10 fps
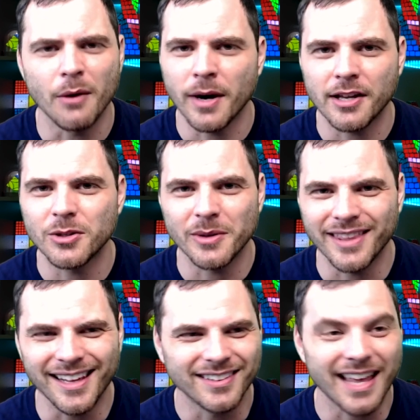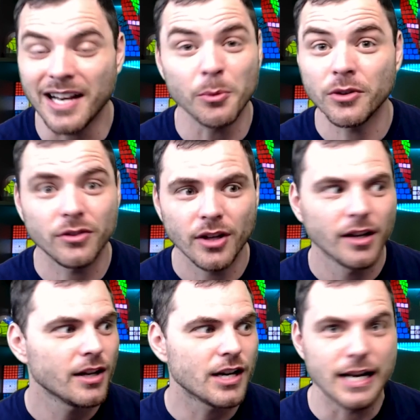Why are you doing this? And it was
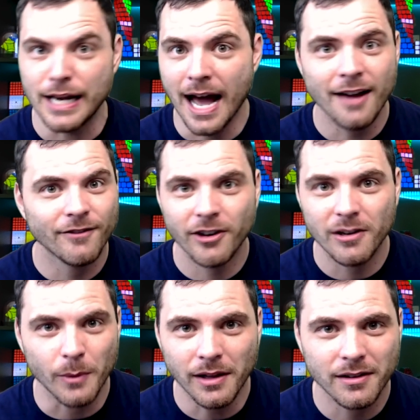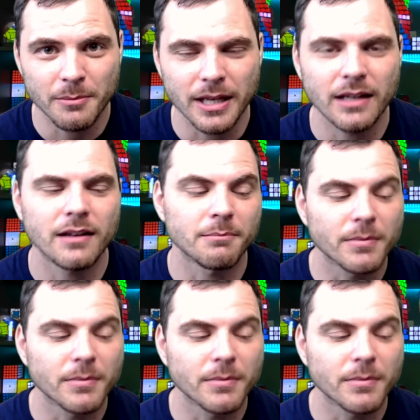not very welcoming.